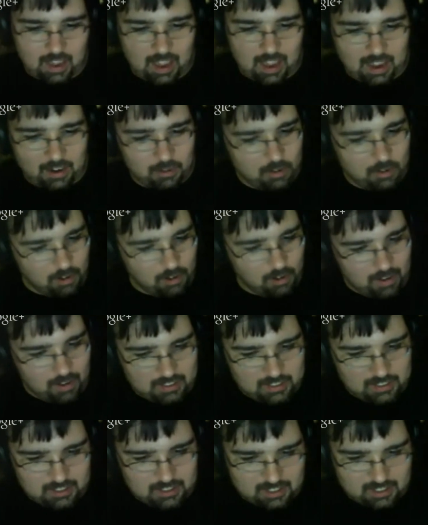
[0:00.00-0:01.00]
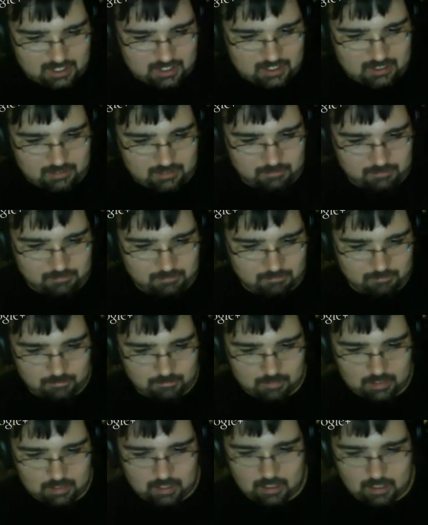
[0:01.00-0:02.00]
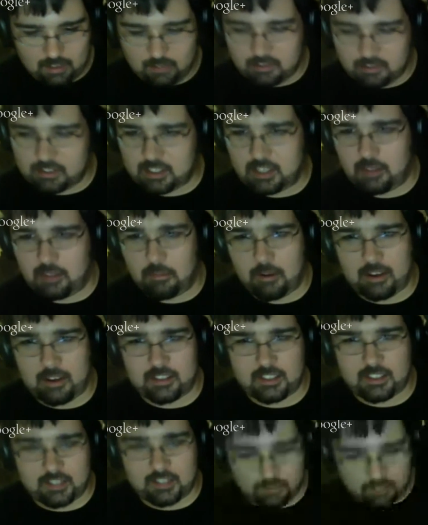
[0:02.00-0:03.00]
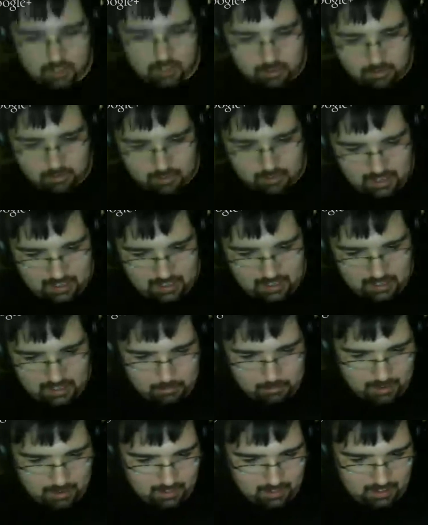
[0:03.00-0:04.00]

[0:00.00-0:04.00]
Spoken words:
don't know. I just was in the process of liquidating my